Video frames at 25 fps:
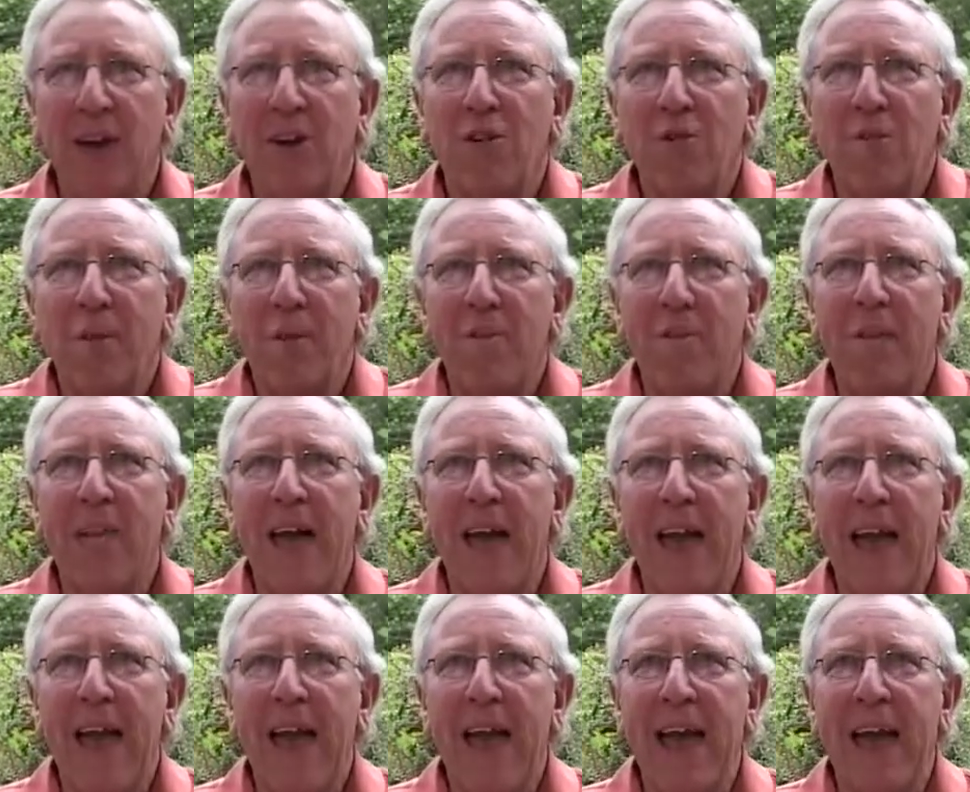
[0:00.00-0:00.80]

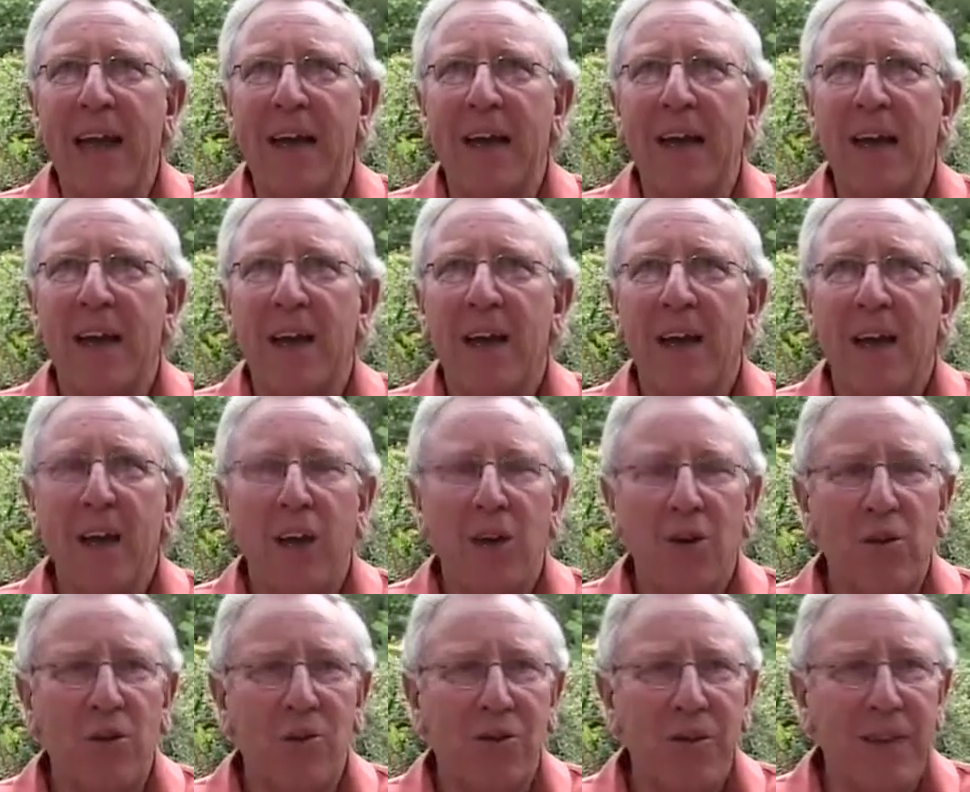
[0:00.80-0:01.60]
Remember
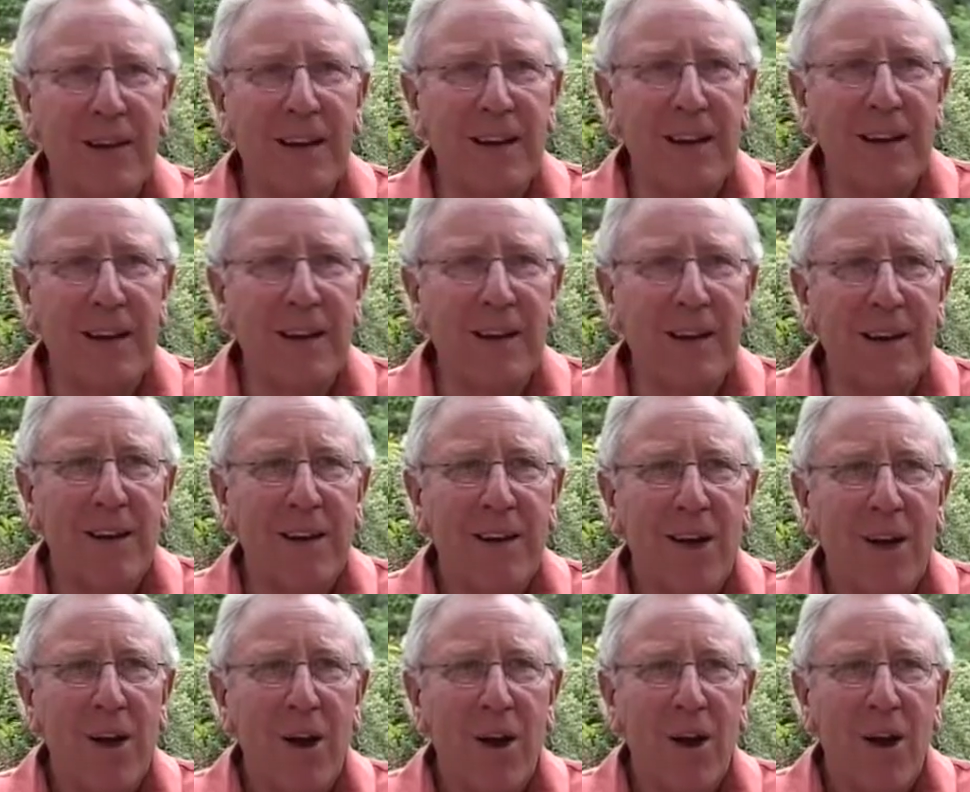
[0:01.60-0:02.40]
New Zealand